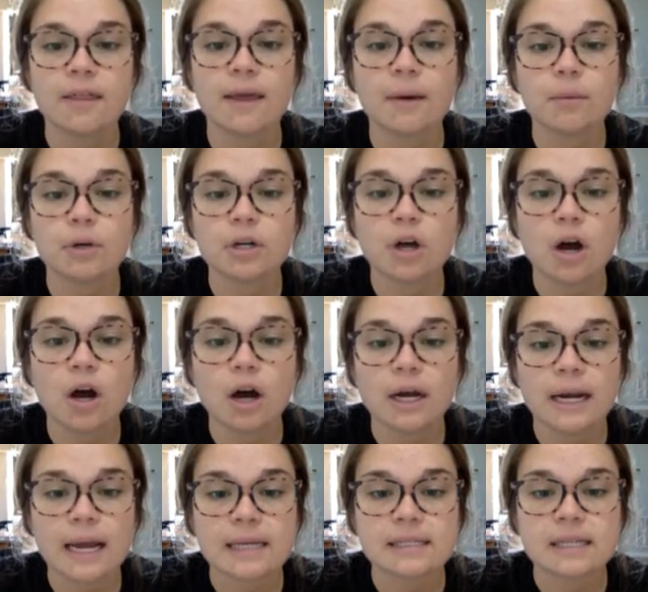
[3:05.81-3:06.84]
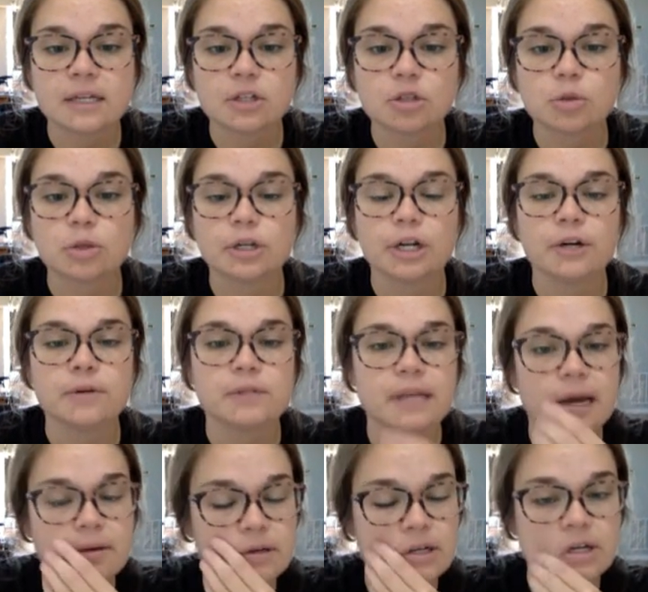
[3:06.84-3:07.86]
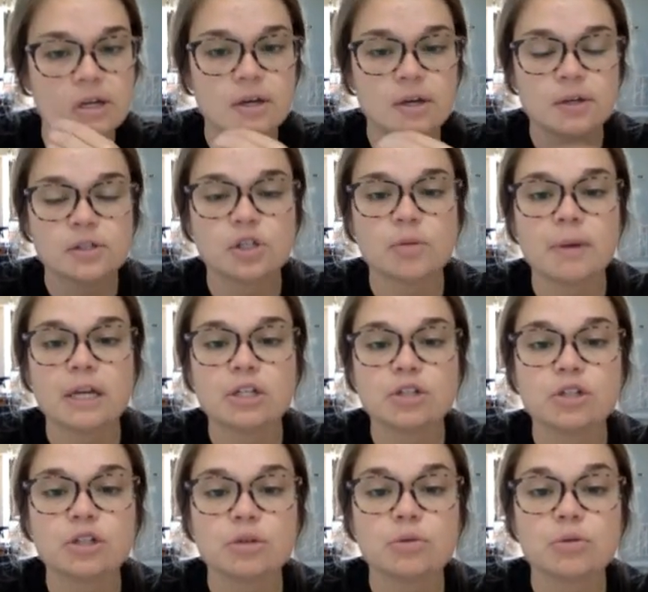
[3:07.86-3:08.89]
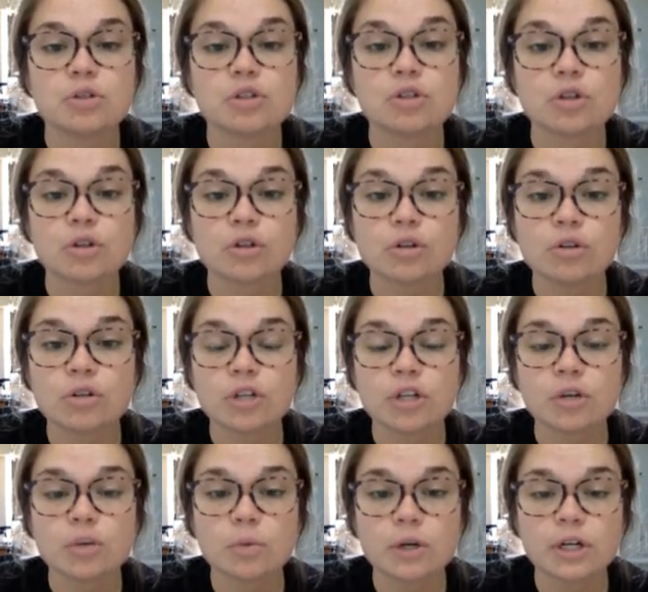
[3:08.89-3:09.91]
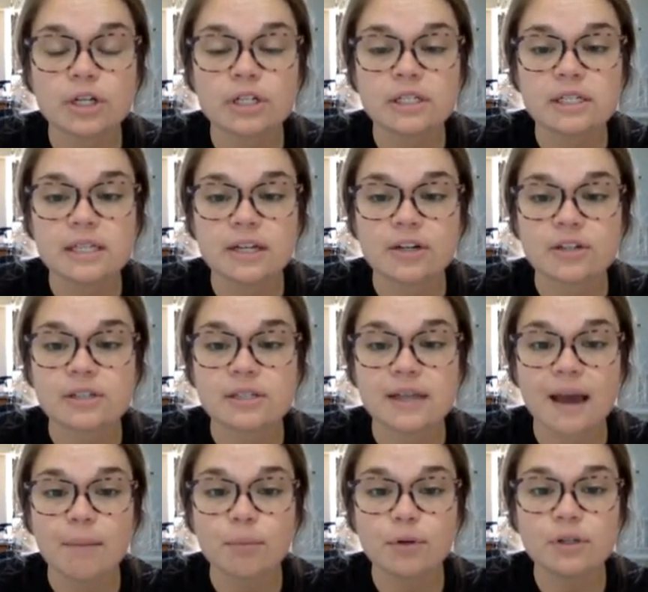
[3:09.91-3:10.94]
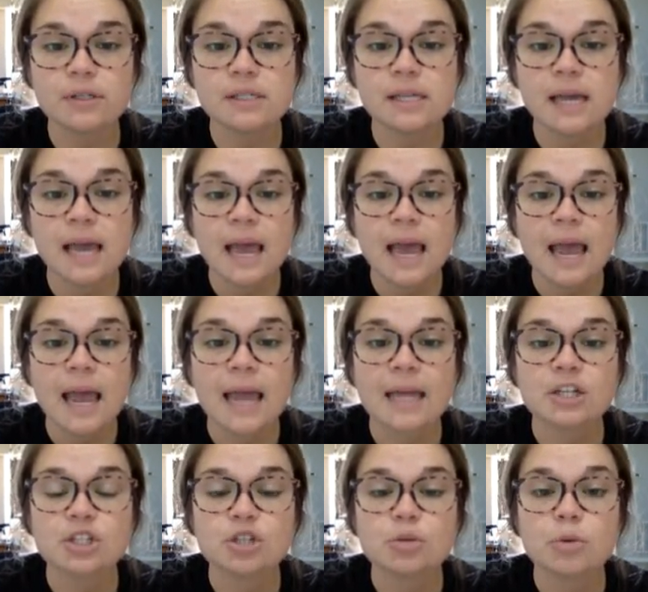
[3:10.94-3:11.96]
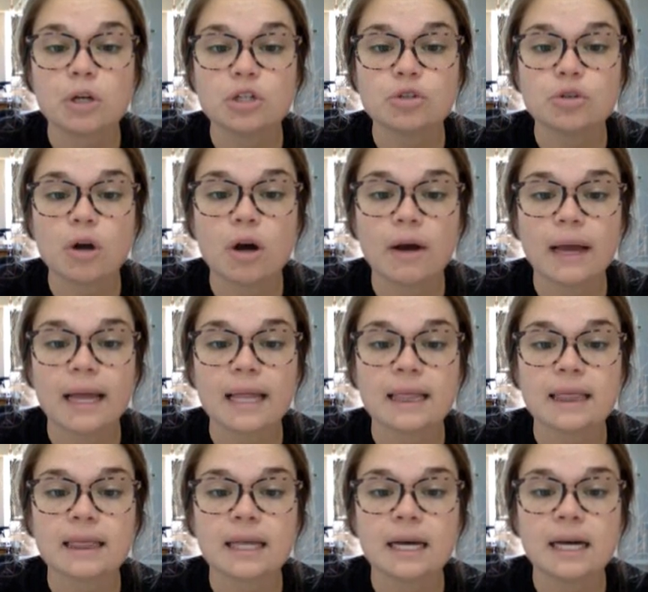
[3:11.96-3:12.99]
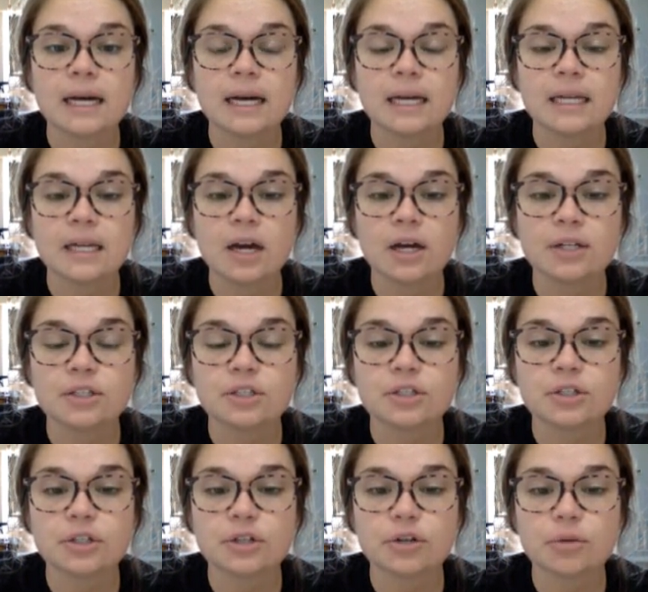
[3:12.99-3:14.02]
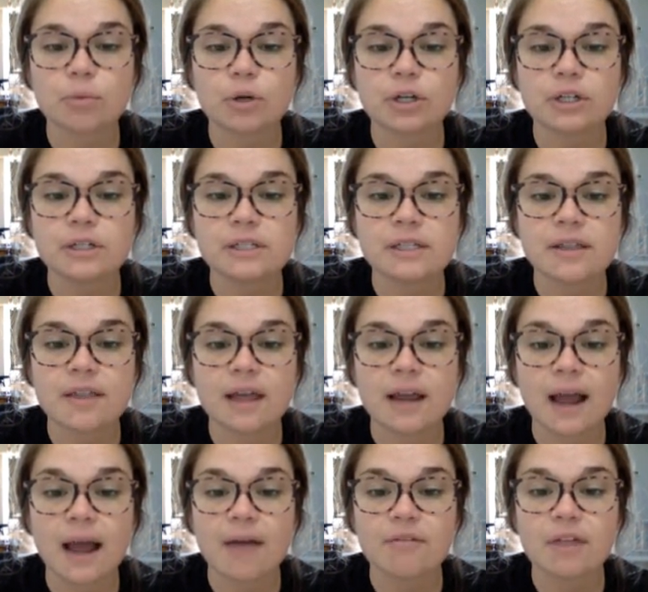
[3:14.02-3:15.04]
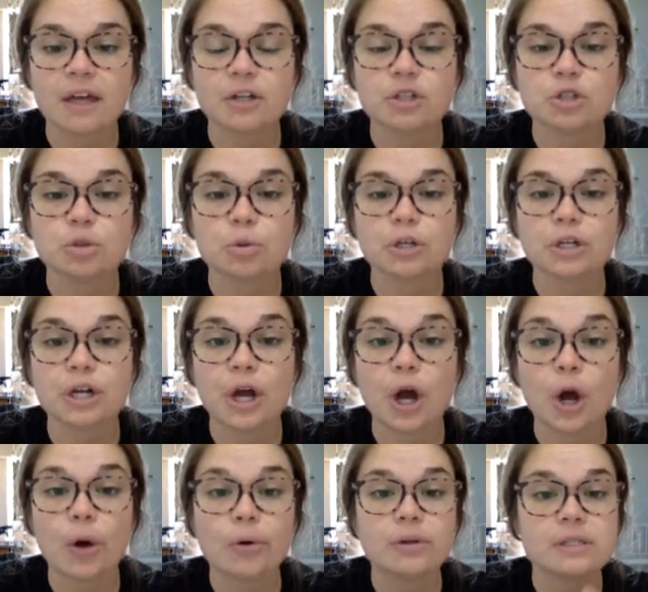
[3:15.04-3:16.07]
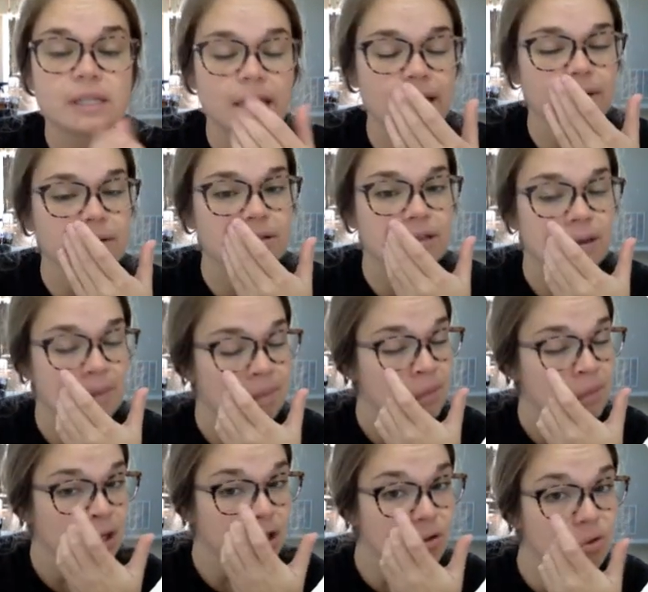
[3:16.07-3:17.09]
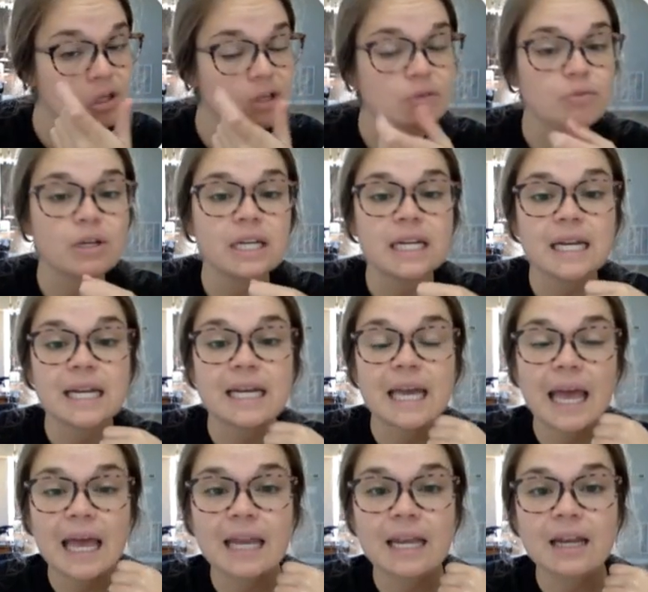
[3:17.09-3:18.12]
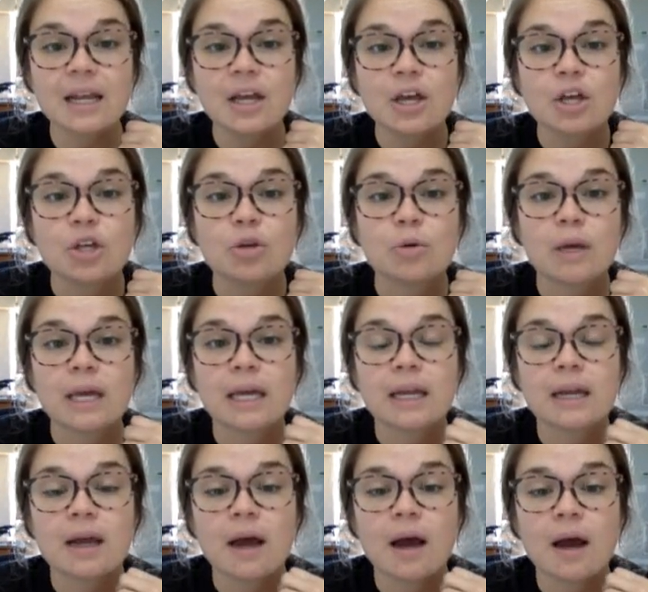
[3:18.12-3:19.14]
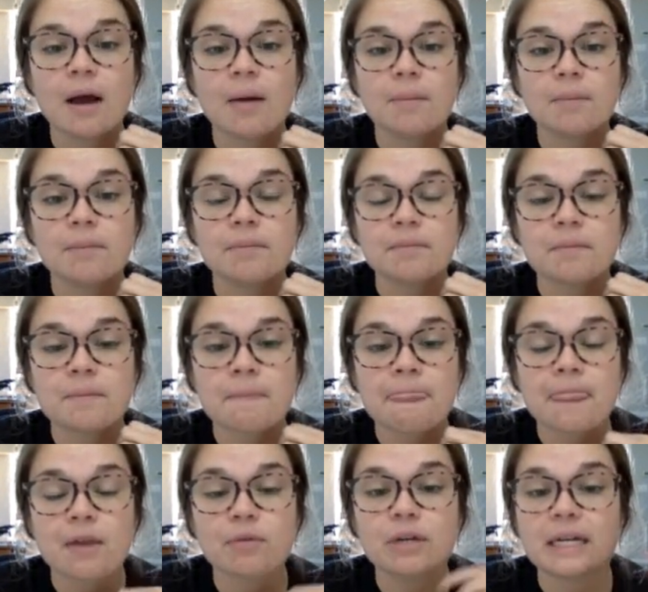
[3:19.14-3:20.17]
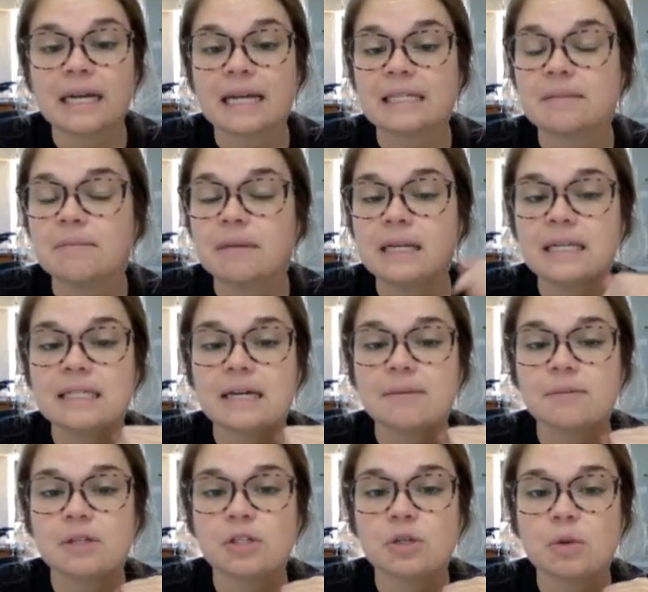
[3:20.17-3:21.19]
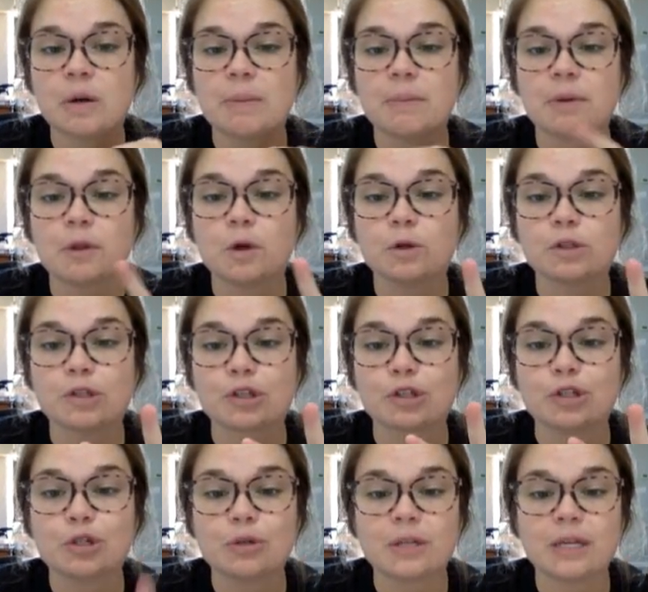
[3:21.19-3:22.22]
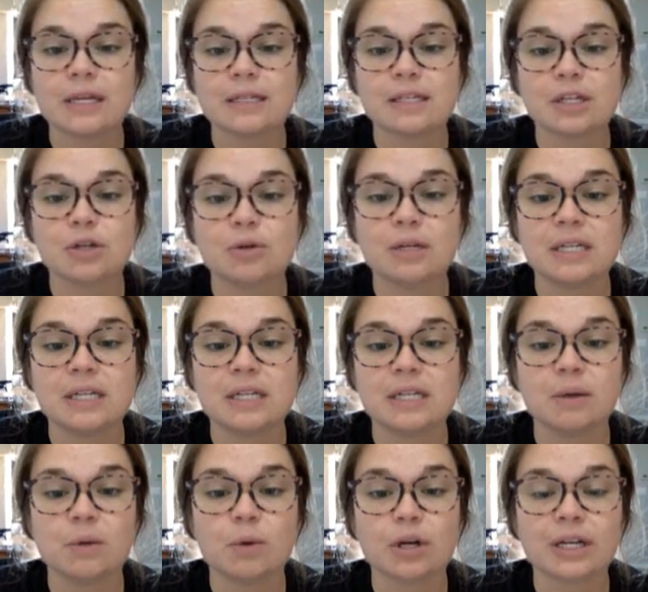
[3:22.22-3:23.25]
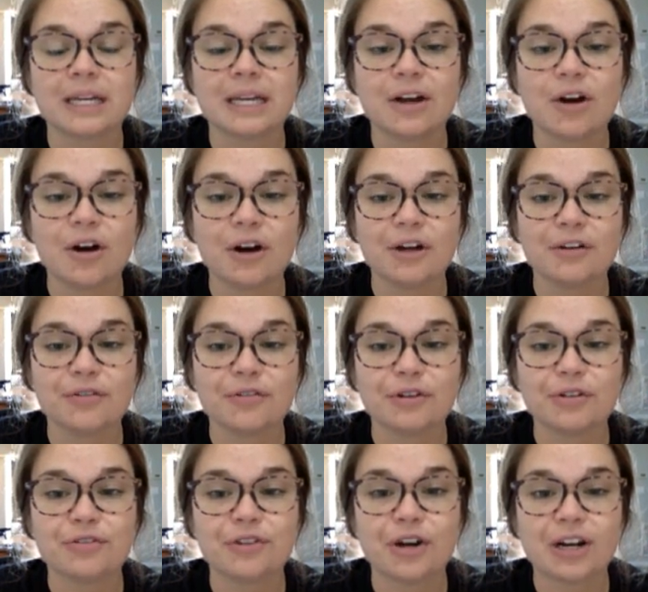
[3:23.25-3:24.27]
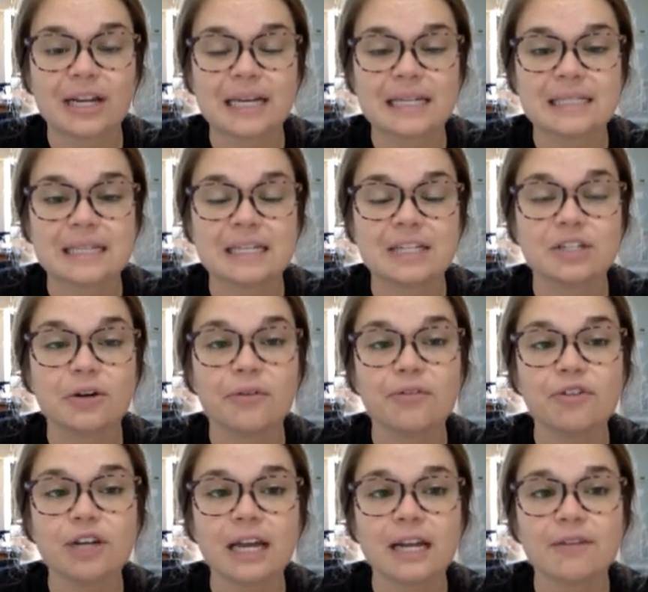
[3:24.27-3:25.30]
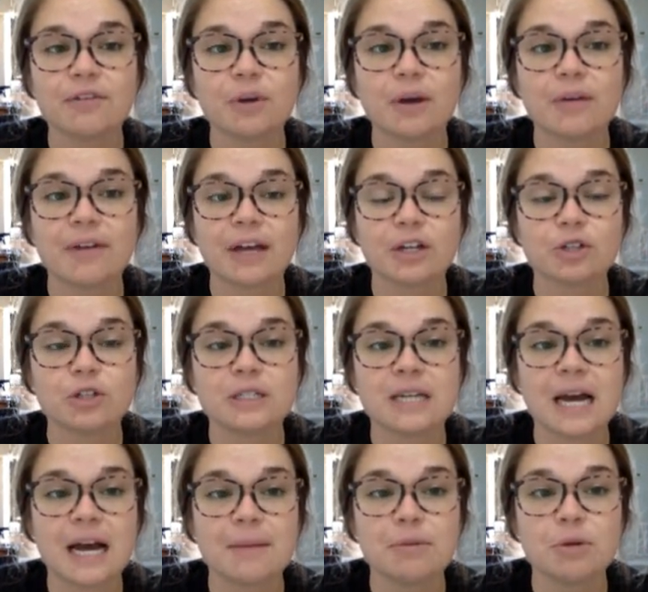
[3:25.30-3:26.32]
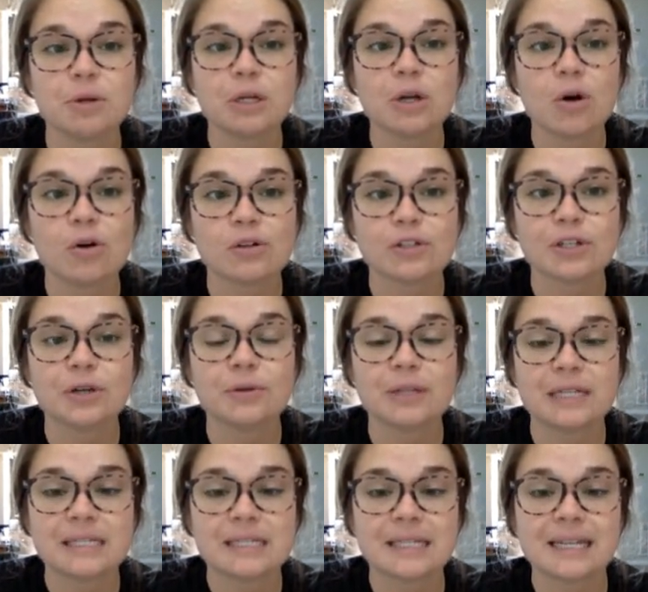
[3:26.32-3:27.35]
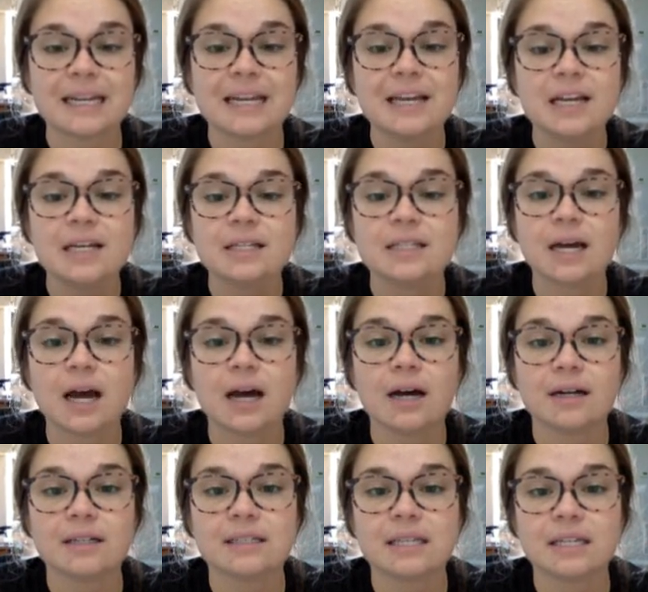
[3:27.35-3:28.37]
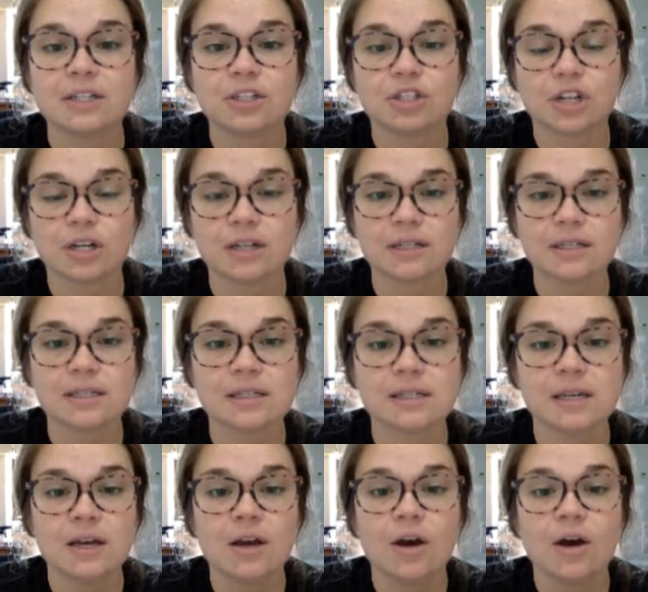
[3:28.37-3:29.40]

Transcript: That word hot has that short O sound. So make sure you circle your words that are snap words and you draw a line under your words that have that short O sound. You can read it again. You can um, read it as many times as you want, but those are the two things that you need to be working on for phonics. And don't forget, if you have extra time, you can also listen to hunks and chunks.